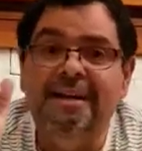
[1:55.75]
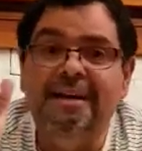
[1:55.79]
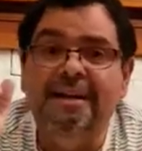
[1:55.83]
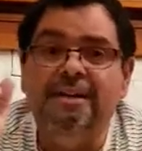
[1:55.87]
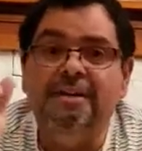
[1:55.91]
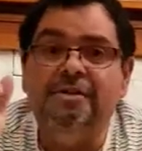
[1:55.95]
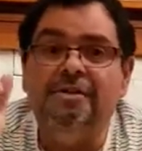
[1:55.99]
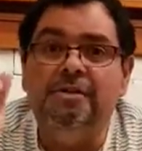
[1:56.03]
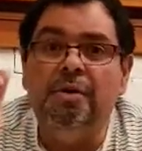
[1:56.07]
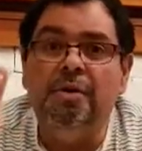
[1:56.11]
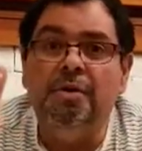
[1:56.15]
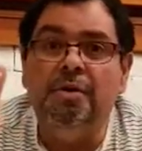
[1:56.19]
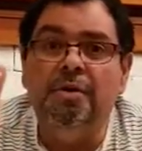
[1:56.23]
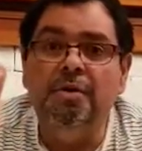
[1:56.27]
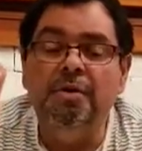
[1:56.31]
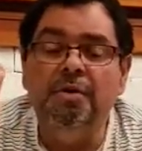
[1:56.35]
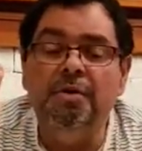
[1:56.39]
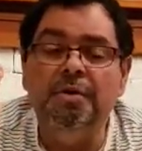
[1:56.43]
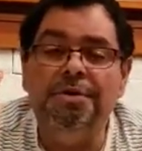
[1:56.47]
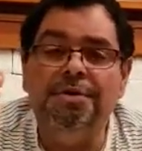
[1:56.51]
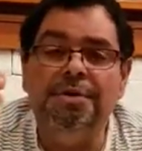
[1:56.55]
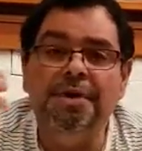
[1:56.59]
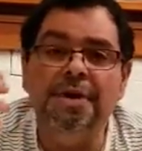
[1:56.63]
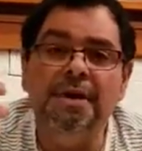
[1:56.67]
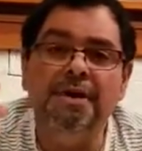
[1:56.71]
So
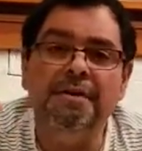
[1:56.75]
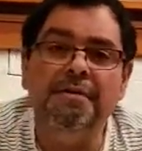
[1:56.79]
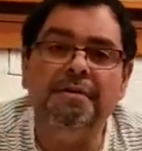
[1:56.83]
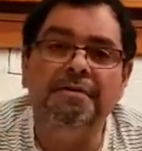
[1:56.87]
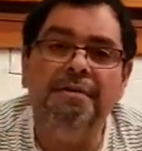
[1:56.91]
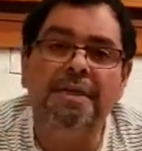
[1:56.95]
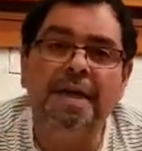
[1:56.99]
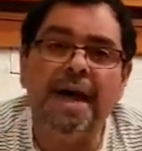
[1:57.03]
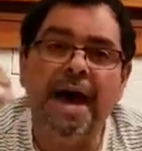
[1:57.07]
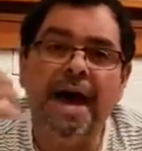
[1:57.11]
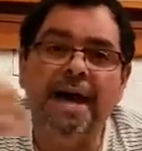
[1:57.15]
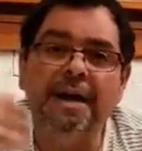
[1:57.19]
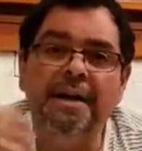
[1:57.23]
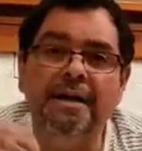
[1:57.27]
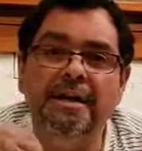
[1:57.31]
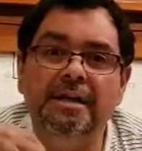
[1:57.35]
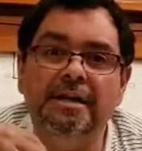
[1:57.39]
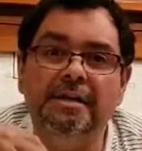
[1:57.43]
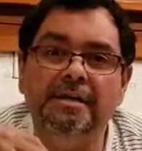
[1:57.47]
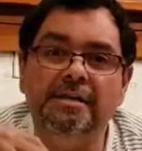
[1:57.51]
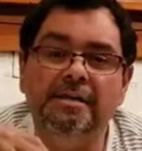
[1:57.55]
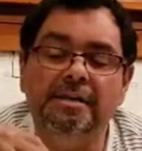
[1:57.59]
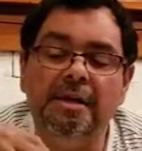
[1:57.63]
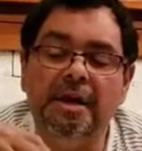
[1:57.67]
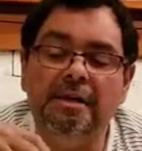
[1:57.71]
think of that
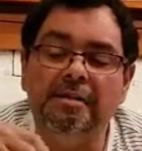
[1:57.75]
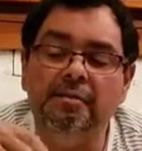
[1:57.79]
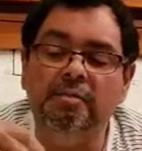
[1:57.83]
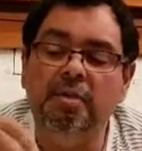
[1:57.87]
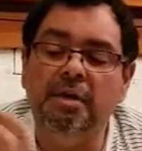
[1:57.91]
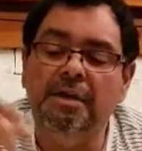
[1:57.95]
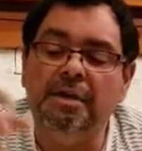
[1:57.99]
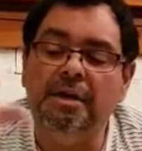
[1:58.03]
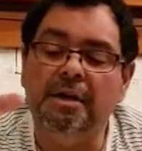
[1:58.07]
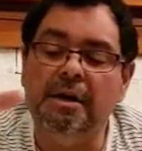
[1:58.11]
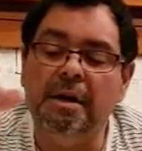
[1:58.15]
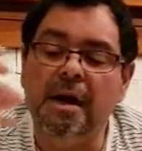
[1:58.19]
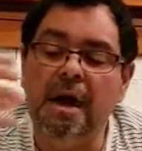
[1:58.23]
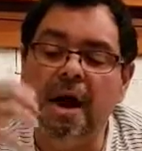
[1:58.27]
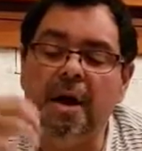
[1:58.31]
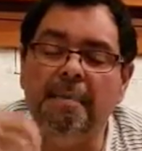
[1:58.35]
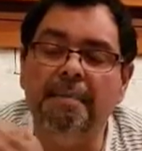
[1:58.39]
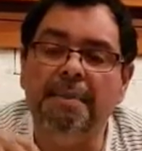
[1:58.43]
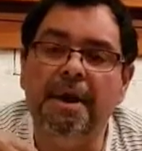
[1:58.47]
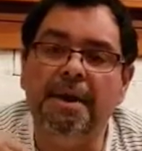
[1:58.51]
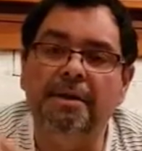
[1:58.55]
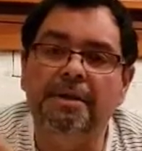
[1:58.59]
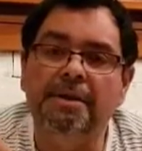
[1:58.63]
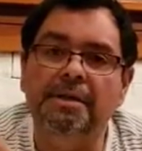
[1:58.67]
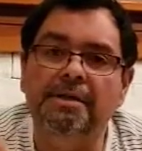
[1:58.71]
as what the
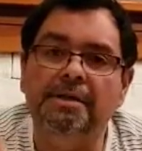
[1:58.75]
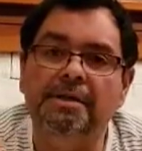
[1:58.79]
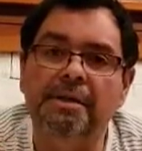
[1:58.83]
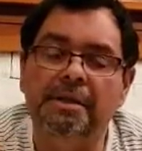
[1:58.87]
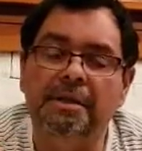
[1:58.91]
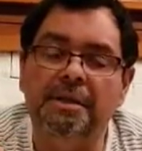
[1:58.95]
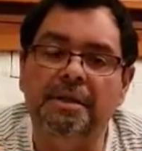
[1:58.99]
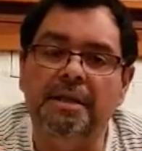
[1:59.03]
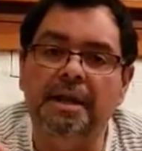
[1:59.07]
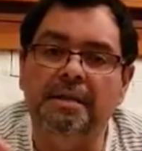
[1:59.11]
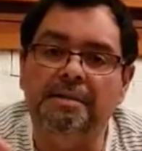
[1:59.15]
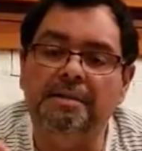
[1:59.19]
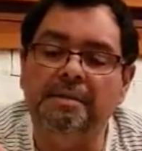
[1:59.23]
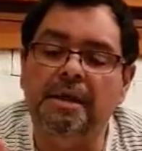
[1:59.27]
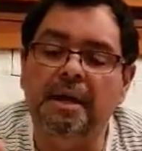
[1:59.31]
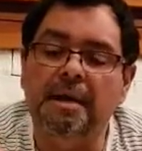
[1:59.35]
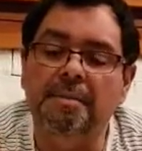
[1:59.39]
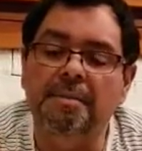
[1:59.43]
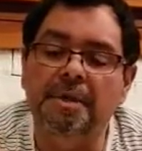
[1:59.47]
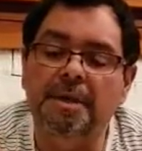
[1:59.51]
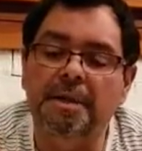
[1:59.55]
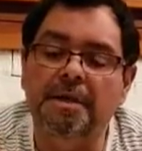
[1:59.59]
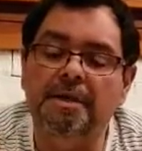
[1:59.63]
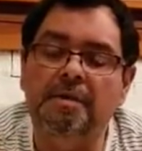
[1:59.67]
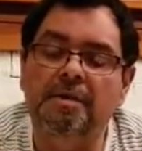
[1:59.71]
compound is that's
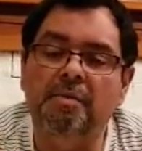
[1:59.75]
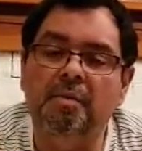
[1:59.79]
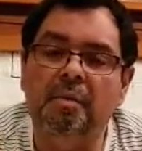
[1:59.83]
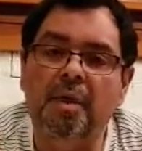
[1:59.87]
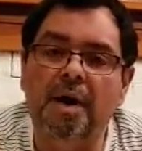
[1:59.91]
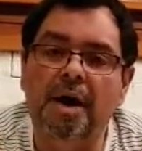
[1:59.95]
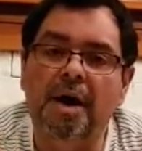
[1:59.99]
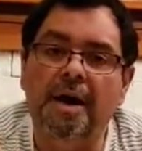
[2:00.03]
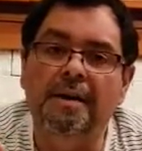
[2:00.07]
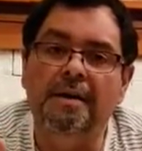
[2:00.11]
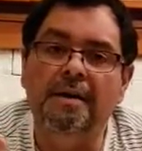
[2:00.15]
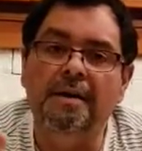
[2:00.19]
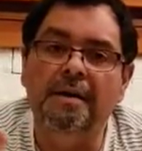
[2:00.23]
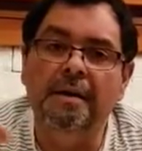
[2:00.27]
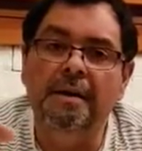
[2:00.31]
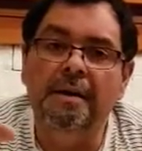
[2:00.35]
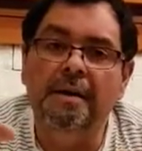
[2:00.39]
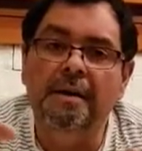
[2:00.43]
coming into wine.